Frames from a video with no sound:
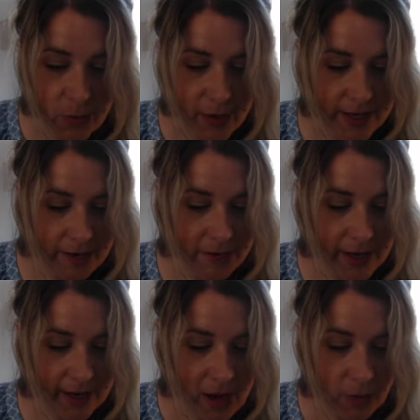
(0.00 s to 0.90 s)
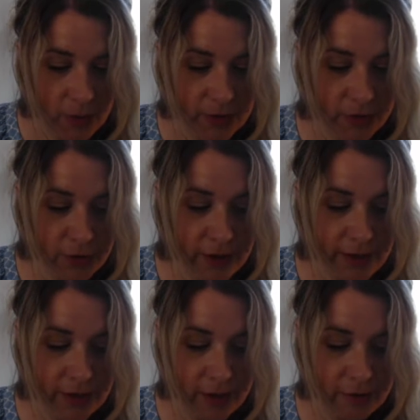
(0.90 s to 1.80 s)
one evening when a
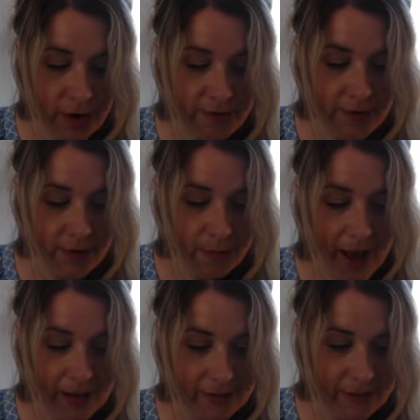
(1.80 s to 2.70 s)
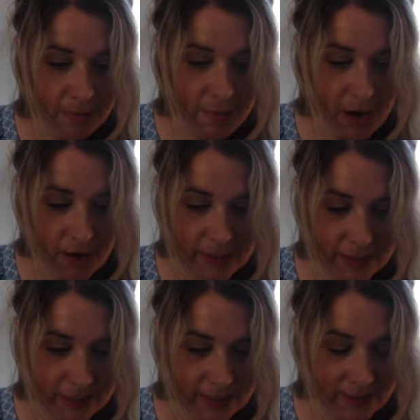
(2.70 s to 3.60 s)
stranger arrived at the palace
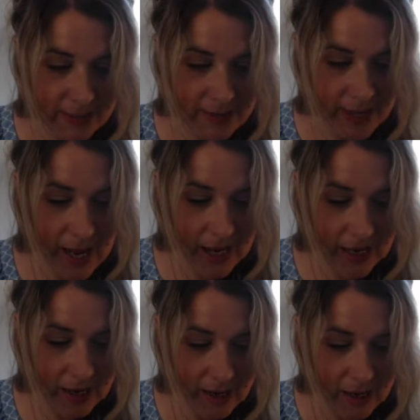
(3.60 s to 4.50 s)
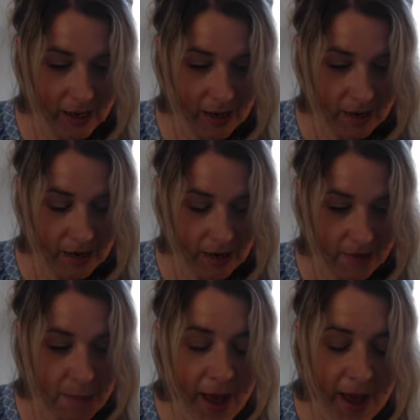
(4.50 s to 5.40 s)
demanding to see the king.
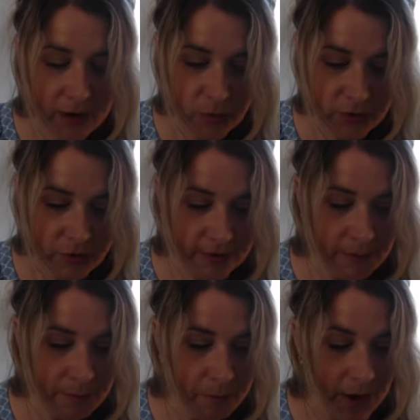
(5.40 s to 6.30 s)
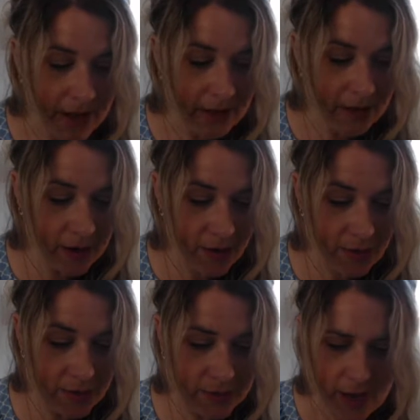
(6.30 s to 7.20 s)
The man was dressed in black
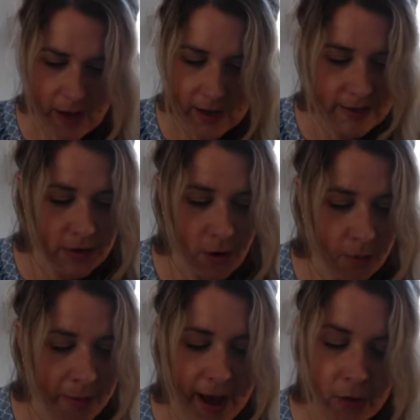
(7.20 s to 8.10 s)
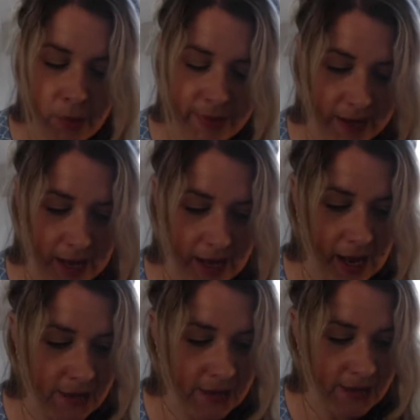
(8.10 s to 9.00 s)
clothes and did not bow when the king
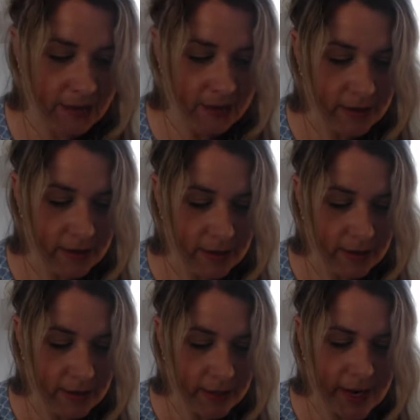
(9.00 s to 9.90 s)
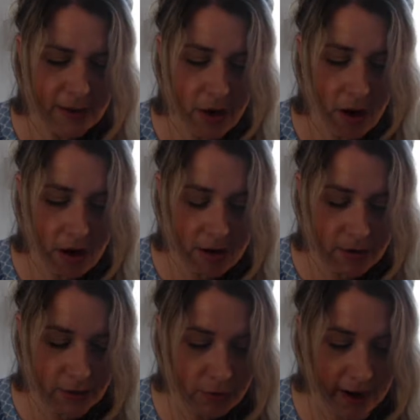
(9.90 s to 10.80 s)
entered. He had
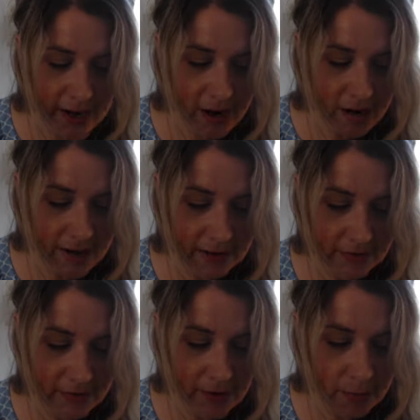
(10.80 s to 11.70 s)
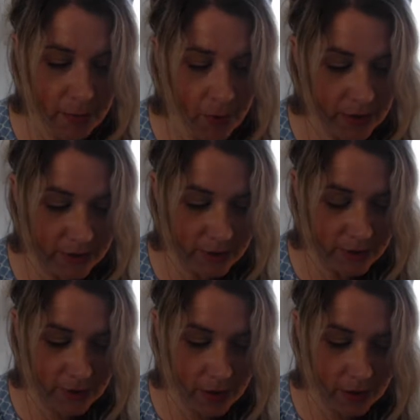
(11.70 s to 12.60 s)
hard grey eyes like polished
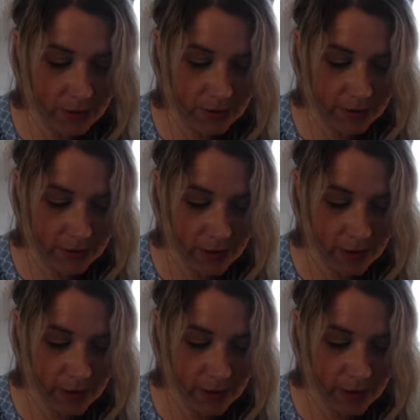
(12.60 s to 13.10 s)
stones.